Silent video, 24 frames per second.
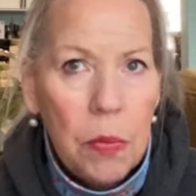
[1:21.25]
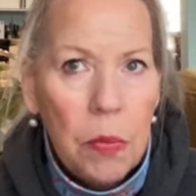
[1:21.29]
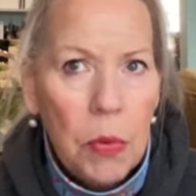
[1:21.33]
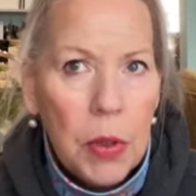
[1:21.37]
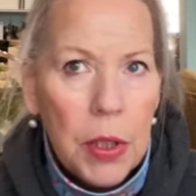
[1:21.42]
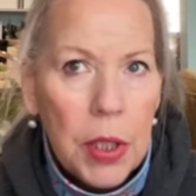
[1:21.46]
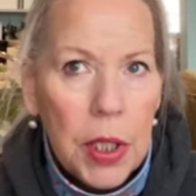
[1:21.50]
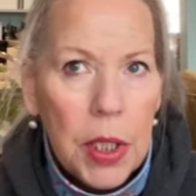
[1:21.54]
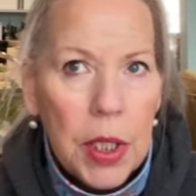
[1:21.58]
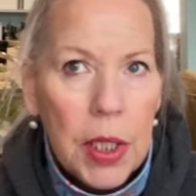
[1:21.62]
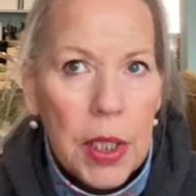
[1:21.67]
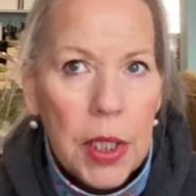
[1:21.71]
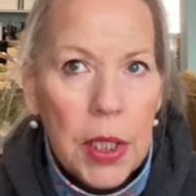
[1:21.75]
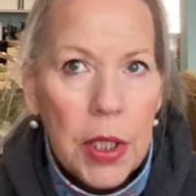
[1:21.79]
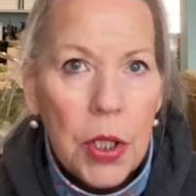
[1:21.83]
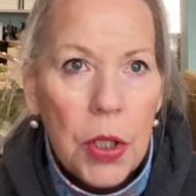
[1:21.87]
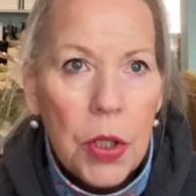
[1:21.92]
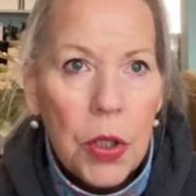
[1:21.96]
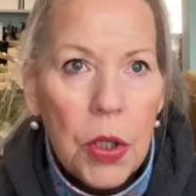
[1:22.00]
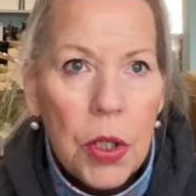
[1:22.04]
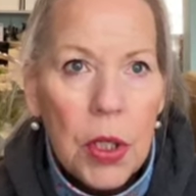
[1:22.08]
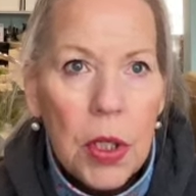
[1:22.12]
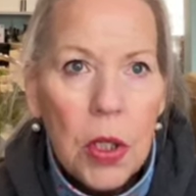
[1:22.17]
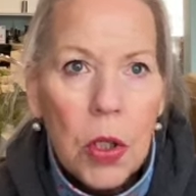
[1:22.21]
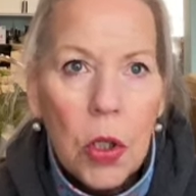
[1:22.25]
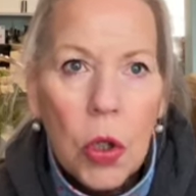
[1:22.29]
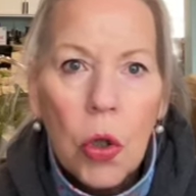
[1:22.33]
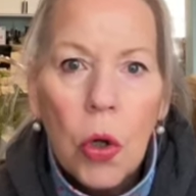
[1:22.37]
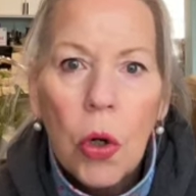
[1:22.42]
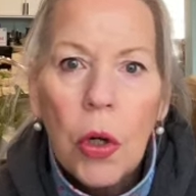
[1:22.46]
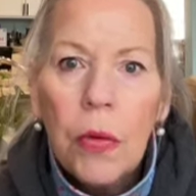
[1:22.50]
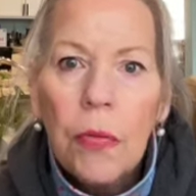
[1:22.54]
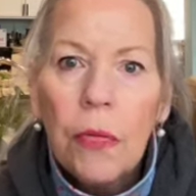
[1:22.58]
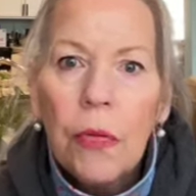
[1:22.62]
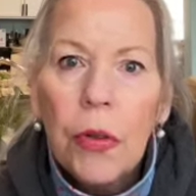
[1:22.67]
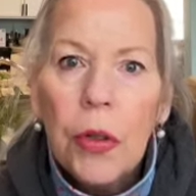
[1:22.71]
which is
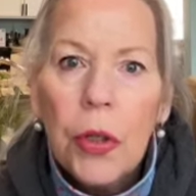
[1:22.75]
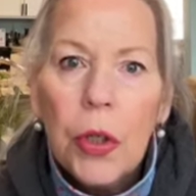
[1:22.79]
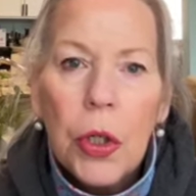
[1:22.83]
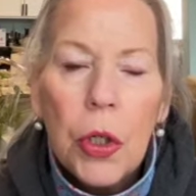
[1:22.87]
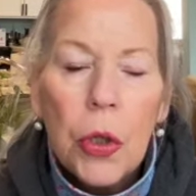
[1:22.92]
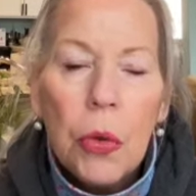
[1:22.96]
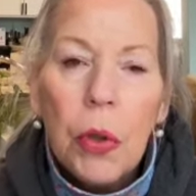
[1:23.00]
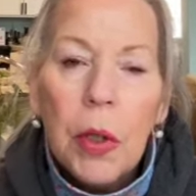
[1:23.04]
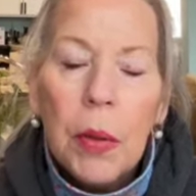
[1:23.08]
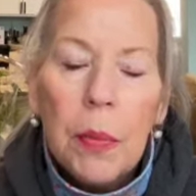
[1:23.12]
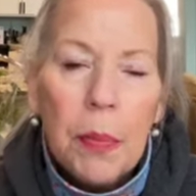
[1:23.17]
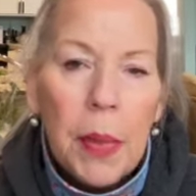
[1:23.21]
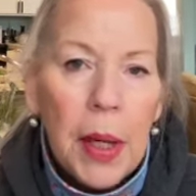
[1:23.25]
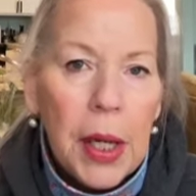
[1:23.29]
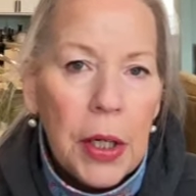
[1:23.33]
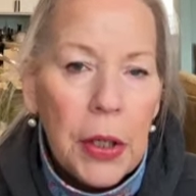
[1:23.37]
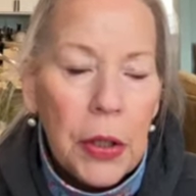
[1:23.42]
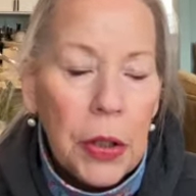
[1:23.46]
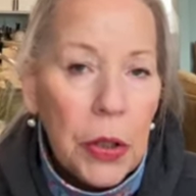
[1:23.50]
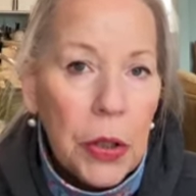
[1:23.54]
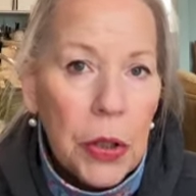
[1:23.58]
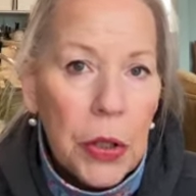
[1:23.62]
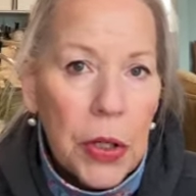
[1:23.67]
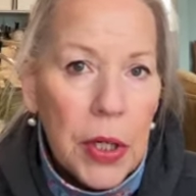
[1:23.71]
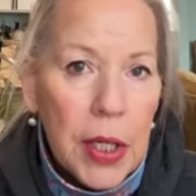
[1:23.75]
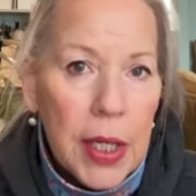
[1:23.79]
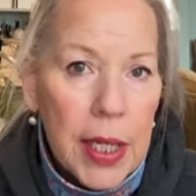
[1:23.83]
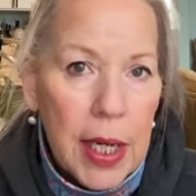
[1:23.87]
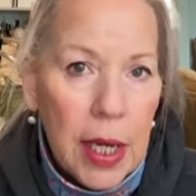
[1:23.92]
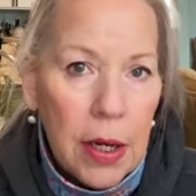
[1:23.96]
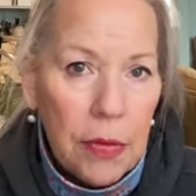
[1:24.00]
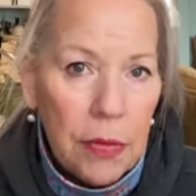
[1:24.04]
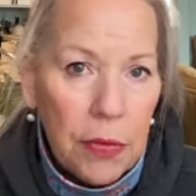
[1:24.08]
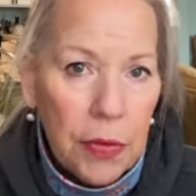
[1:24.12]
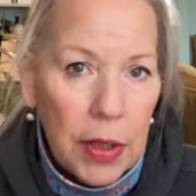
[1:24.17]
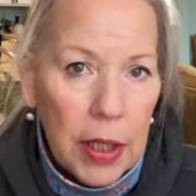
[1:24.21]
short for Do It Better
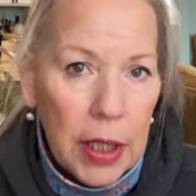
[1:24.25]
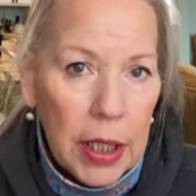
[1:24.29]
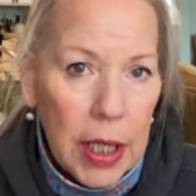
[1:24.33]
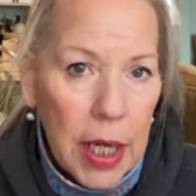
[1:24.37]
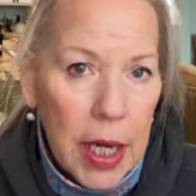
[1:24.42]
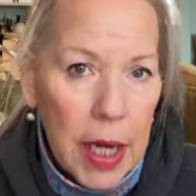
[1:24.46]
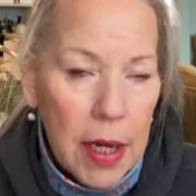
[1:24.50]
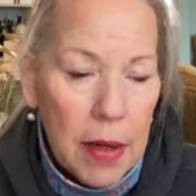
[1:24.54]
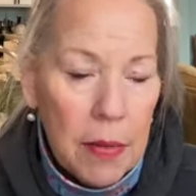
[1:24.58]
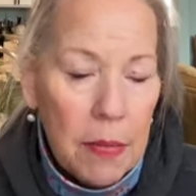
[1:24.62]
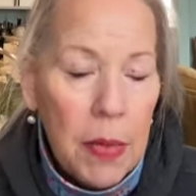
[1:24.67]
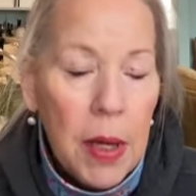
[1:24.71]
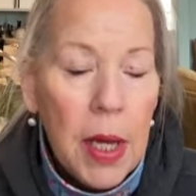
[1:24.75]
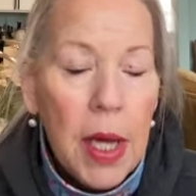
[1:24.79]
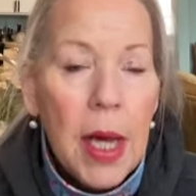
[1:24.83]
Yourself Club,